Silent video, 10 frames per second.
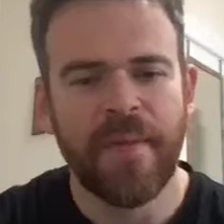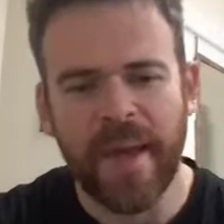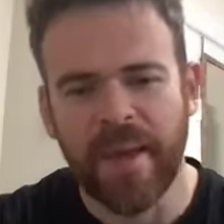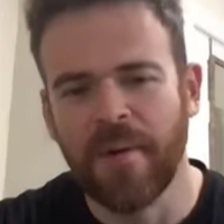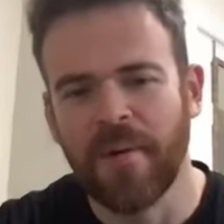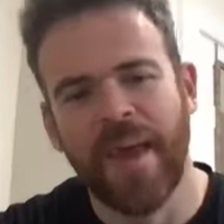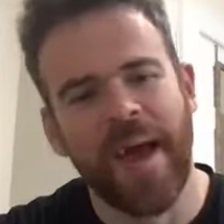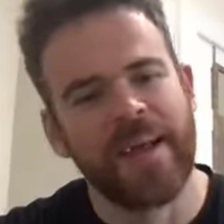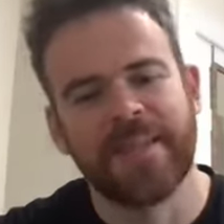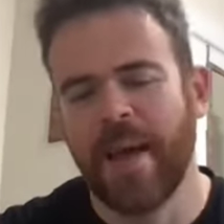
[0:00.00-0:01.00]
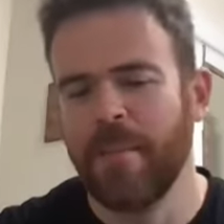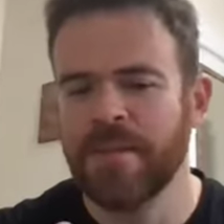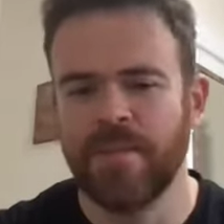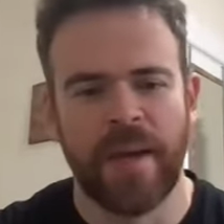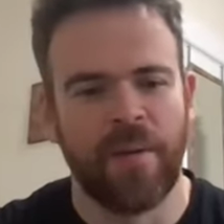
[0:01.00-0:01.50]
Thank you. Yeah, Sam
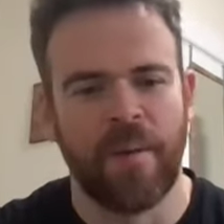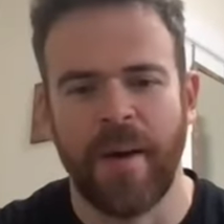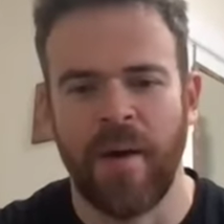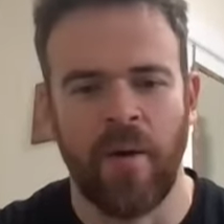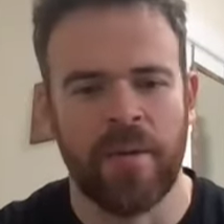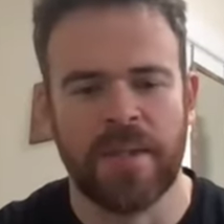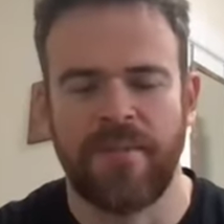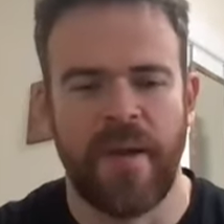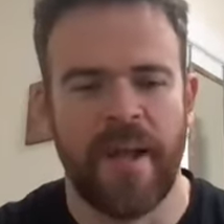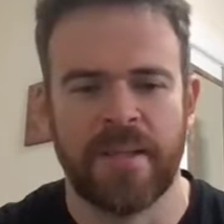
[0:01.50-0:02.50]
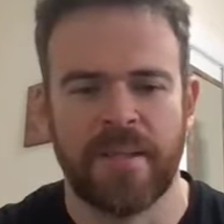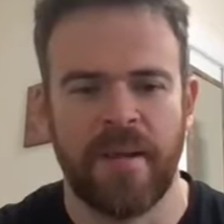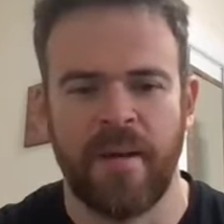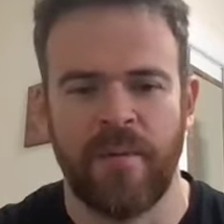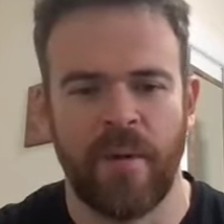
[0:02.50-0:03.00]
is like one of my oldest friends.
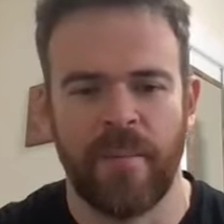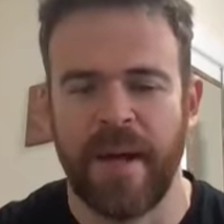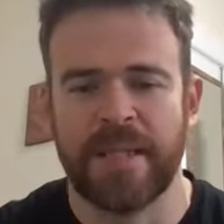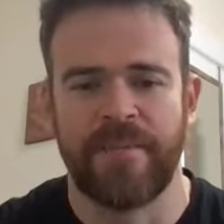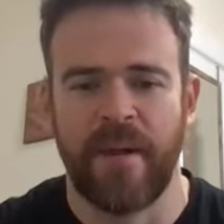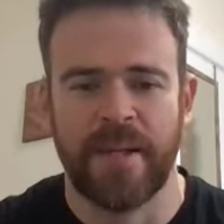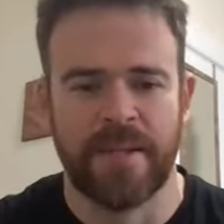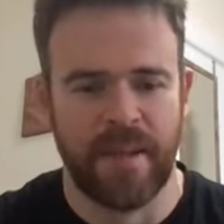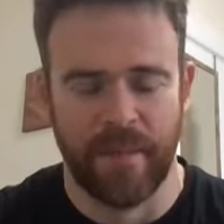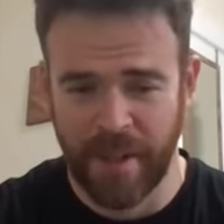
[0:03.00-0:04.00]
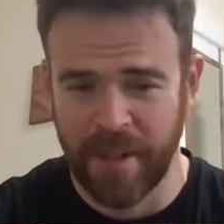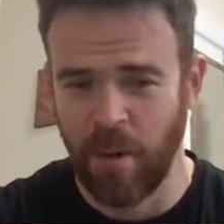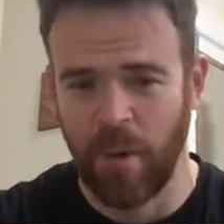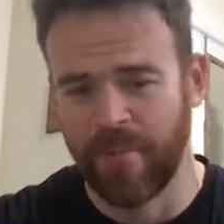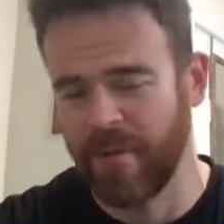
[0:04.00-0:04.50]
We're best friends. I'm gonna
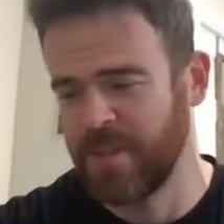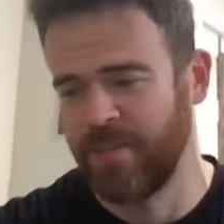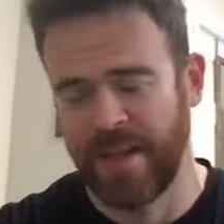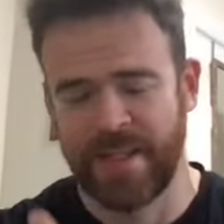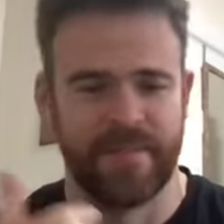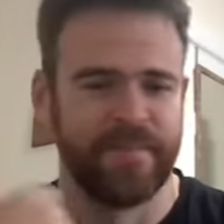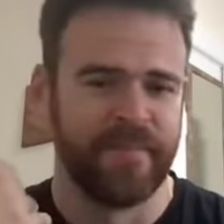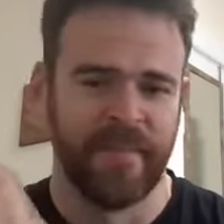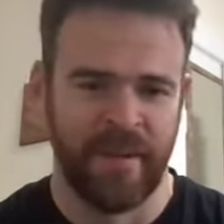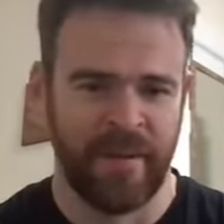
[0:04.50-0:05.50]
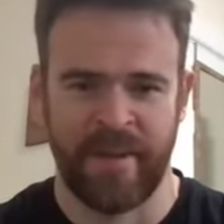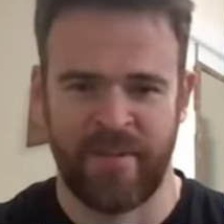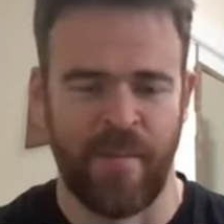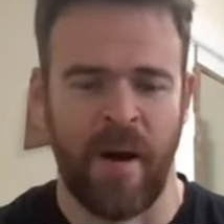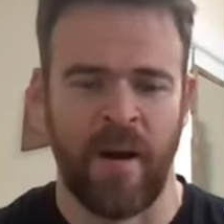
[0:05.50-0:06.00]
go over his place literally
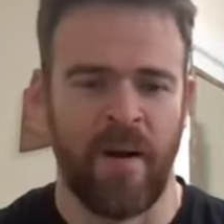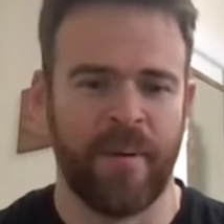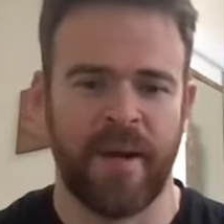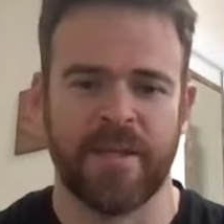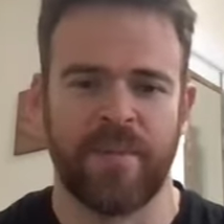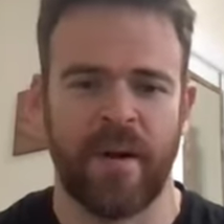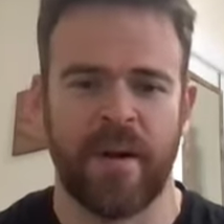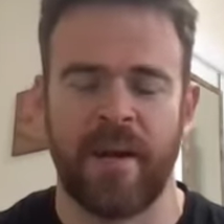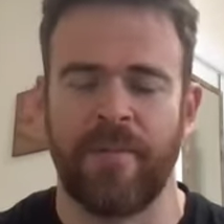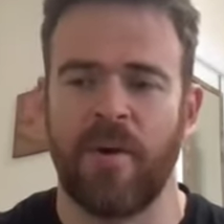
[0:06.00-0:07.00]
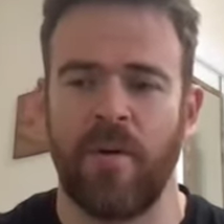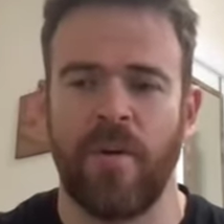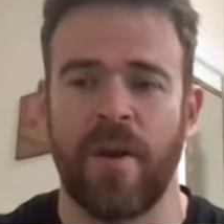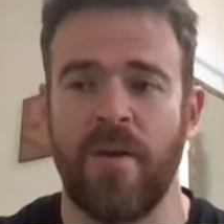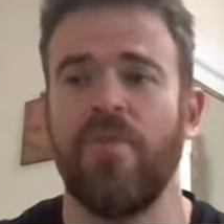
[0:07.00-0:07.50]
tomorrow because we're gonna
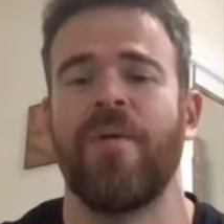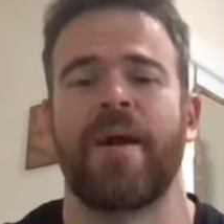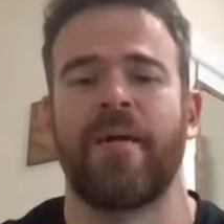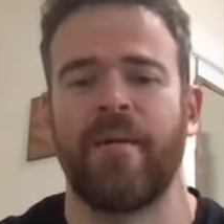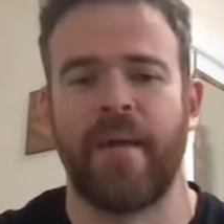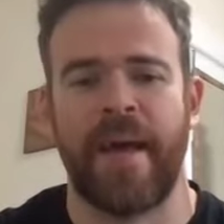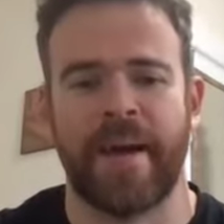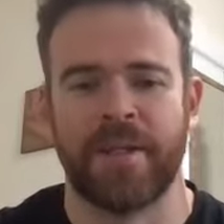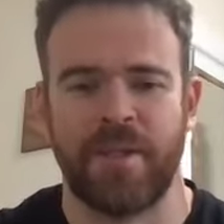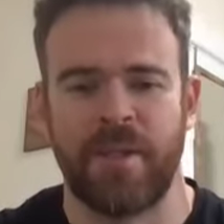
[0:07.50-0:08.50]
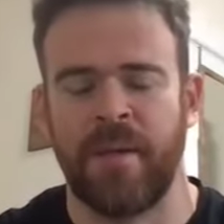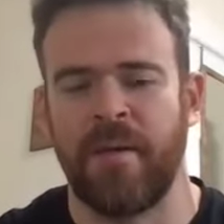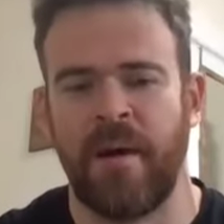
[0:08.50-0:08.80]
record a new record actually.